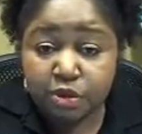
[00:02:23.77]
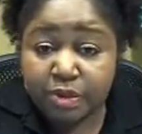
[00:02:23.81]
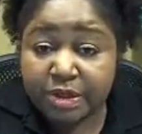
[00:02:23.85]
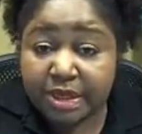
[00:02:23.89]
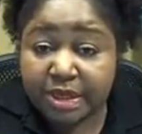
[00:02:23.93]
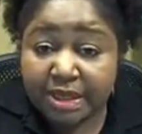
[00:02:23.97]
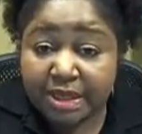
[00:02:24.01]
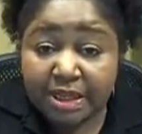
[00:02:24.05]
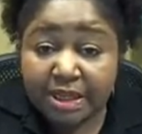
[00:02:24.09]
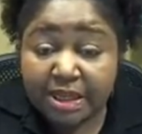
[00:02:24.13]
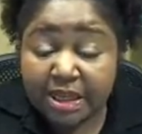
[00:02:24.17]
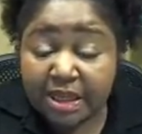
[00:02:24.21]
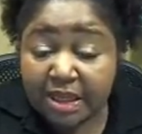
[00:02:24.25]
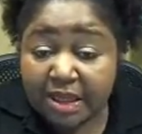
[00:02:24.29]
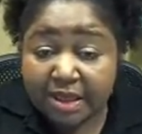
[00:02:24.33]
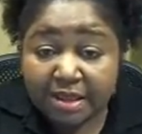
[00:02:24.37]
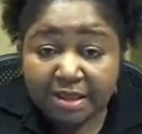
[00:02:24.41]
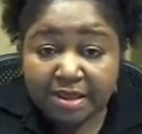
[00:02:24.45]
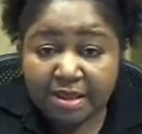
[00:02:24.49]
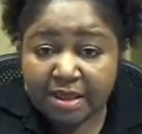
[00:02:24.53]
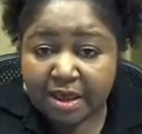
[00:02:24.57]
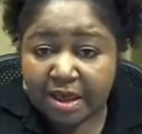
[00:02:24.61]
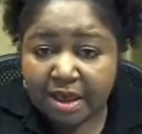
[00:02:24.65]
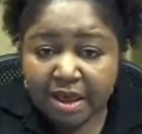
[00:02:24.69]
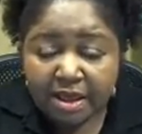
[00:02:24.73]
You'll get
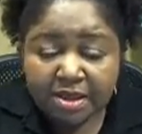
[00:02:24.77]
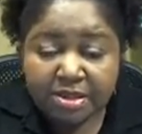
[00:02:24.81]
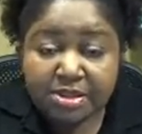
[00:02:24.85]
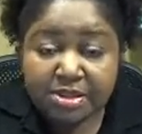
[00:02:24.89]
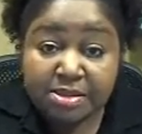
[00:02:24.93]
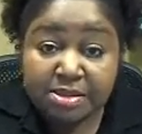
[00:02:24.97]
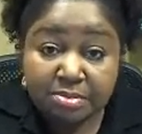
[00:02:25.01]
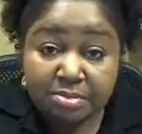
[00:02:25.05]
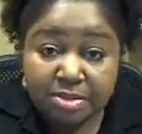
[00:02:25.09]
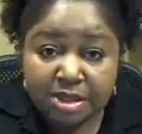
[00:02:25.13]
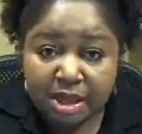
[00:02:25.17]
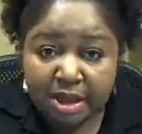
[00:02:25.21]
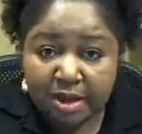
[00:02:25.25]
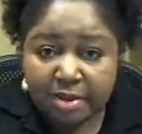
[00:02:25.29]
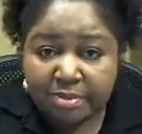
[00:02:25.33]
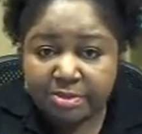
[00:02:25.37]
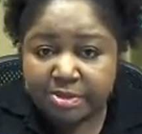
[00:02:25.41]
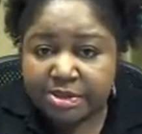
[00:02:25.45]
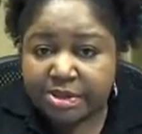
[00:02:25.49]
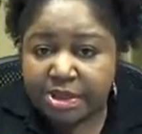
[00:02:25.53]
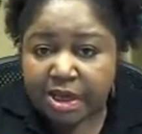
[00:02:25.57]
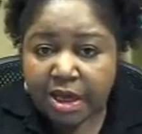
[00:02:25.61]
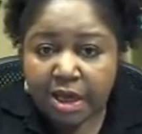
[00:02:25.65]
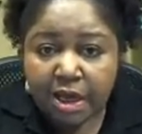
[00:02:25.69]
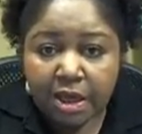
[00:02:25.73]
length
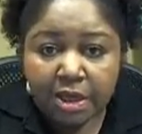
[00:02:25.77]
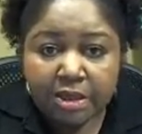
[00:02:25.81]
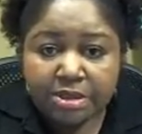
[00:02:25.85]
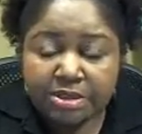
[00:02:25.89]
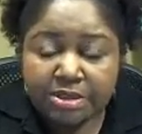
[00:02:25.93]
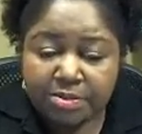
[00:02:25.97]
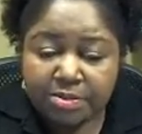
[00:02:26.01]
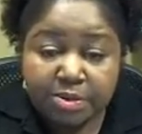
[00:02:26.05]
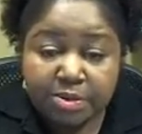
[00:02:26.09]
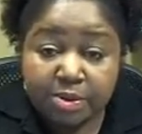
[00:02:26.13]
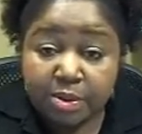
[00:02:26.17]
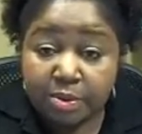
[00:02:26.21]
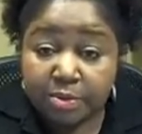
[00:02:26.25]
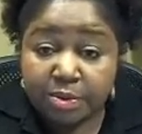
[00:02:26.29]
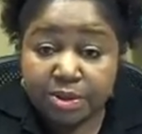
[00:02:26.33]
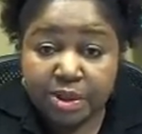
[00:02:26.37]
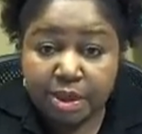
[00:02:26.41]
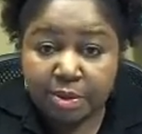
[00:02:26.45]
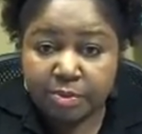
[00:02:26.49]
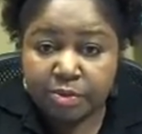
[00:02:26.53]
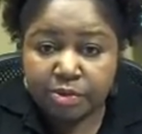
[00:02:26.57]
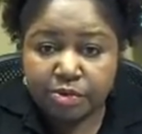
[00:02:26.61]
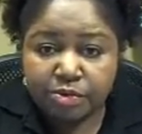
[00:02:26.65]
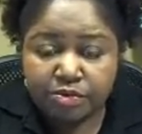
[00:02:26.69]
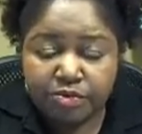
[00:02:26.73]
sometimes, and
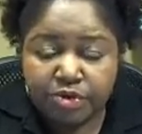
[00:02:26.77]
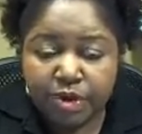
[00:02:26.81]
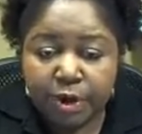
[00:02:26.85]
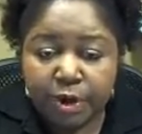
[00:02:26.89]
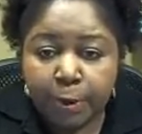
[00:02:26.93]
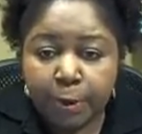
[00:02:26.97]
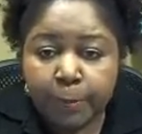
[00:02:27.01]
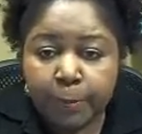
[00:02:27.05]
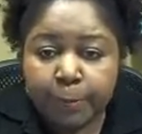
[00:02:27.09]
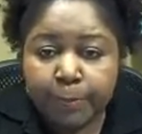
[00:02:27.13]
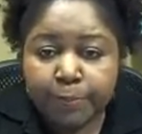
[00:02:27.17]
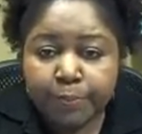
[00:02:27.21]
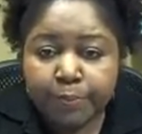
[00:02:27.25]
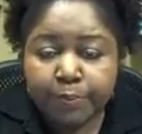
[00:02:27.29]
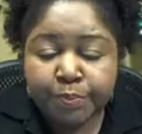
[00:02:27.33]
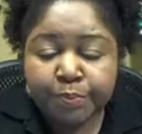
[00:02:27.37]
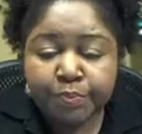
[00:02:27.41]
sometimes you don't.